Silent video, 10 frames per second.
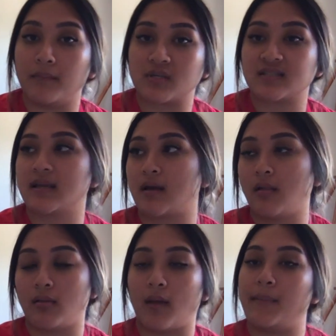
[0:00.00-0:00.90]
just like
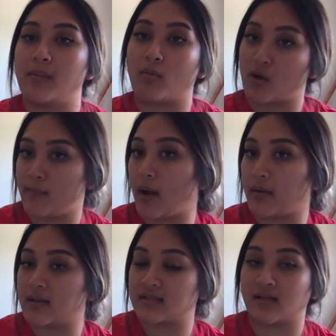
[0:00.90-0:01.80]
a bit more about
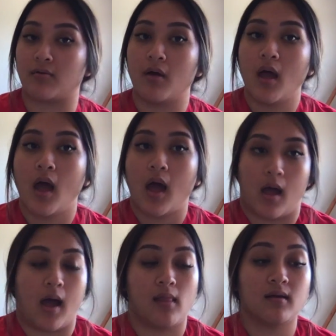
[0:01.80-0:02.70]
it. So
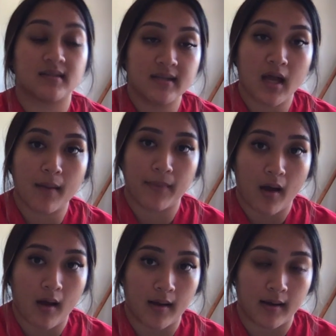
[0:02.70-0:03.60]
I looked it up
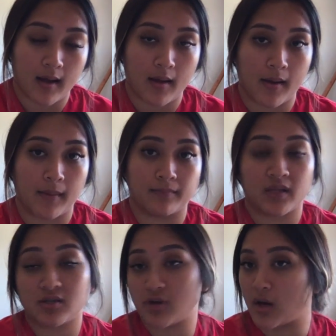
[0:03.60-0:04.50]
on
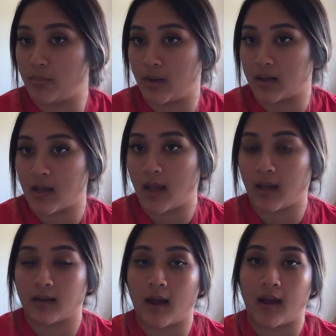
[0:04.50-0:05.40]
the drug book
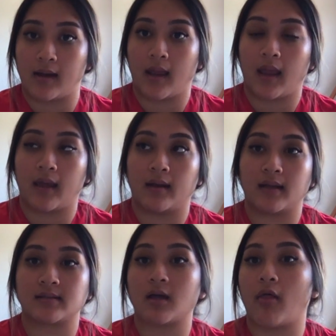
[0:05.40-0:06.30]
guide, and
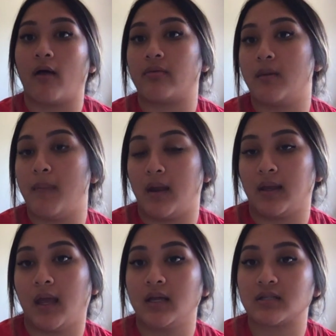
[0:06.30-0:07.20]
I saw that the
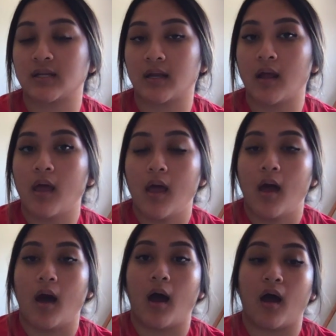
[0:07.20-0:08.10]
medication
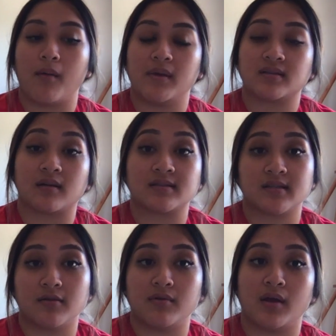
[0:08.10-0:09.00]
is
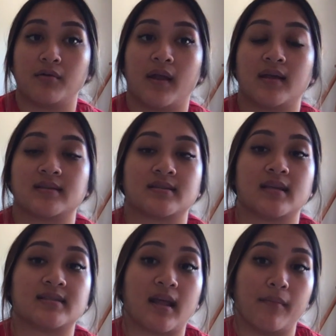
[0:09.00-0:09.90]
also known as
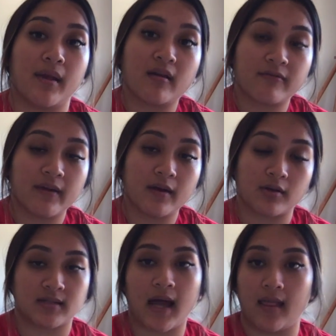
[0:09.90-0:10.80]
acetaminophen,
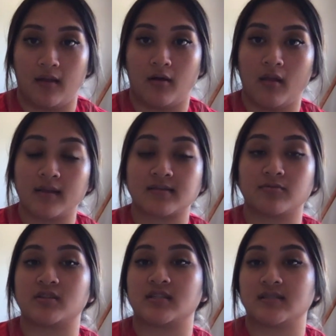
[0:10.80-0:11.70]
or Tylenol,
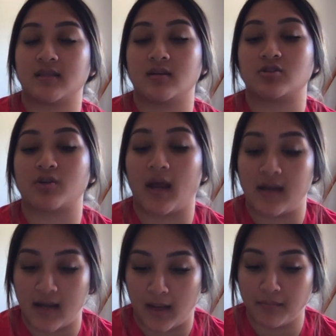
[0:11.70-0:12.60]
which is the trade
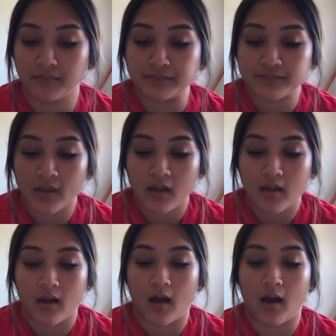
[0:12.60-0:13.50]
name.
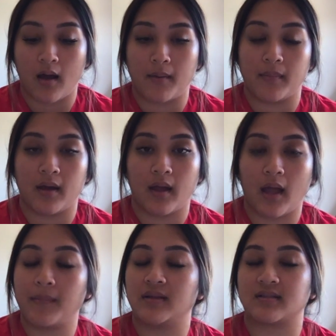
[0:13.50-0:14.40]

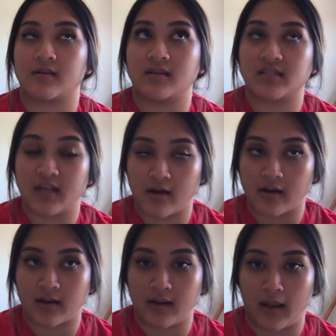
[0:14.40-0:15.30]
The
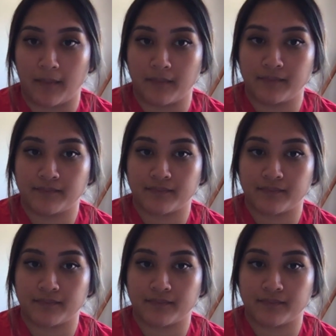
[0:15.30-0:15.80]
generic name.